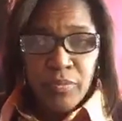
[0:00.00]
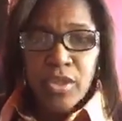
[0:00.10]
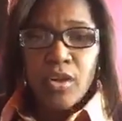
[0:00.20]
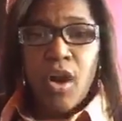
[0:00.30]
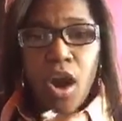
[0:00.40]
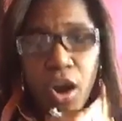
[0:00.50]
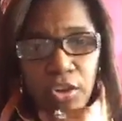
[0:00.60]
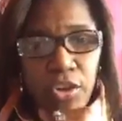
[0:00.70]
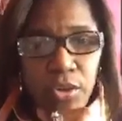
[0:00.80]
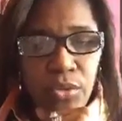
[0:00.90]
You know, are
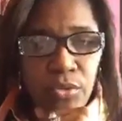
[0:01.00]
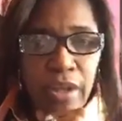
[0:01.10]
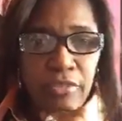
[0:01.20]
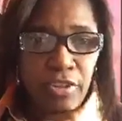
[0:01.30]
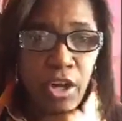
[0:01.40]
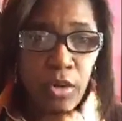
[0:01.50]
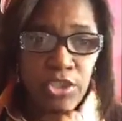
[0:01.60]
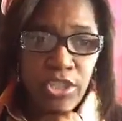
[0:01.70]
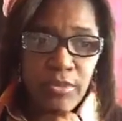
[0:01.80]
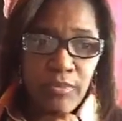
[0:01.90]
you ready for
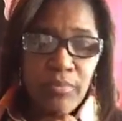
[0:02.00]
coaching?